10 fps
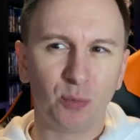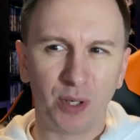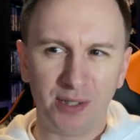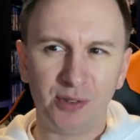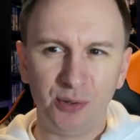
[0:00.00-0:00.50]

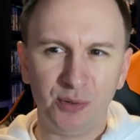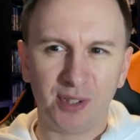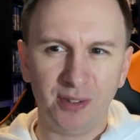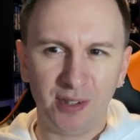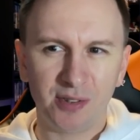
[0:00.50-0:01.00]
when it's
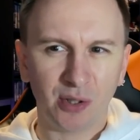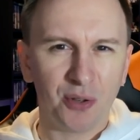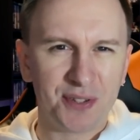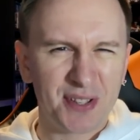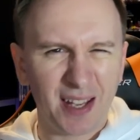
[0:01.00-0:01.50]
used in this
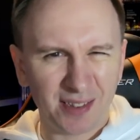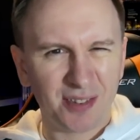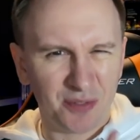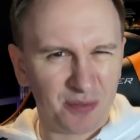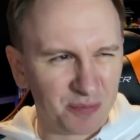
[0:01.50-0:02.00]

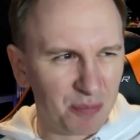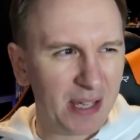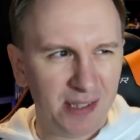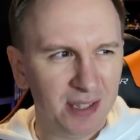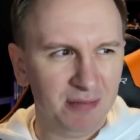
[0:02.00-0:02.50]
context of
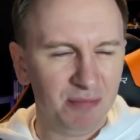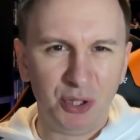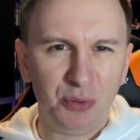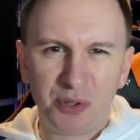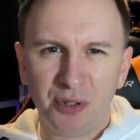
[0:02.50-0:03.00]
making
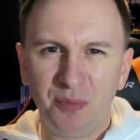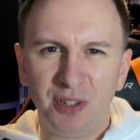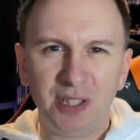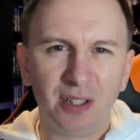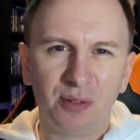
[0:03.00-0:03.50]
YouTube
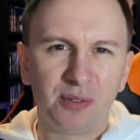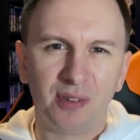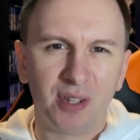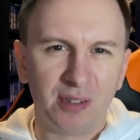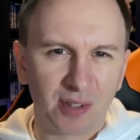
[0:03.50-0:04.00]
videos
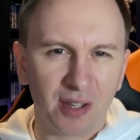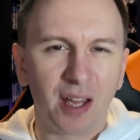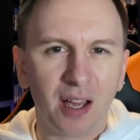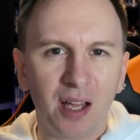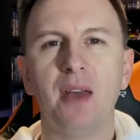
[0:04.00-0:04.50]
and things like
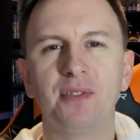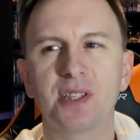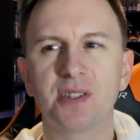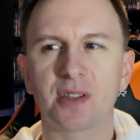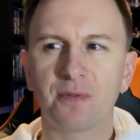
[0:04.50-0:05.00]
that. Ever
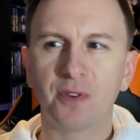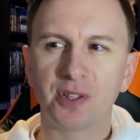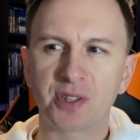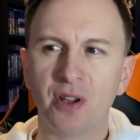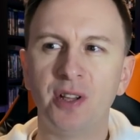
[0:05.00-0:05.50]
since I
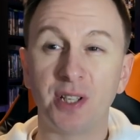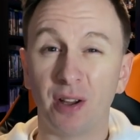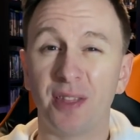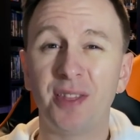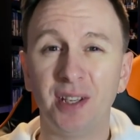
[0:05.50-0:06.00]
first heard it,
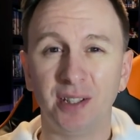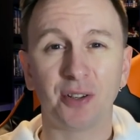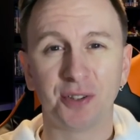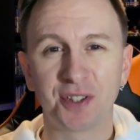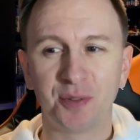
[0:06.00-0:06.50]
I
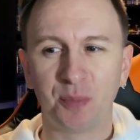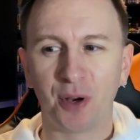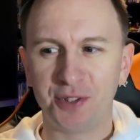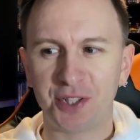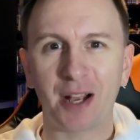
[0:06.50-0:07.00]
think uttered
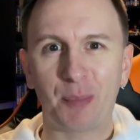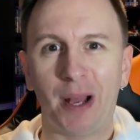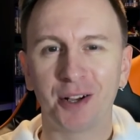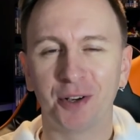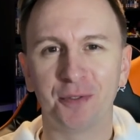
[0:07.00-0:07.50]
by Jack
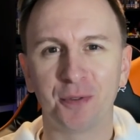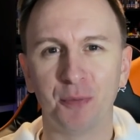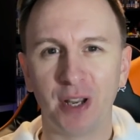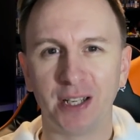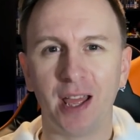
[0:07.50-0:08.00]
Packard
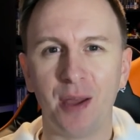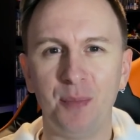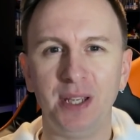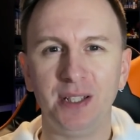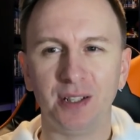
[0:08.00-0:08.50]
from Red Letter
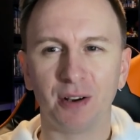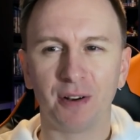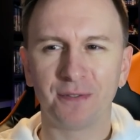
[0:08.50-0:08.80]
Media, I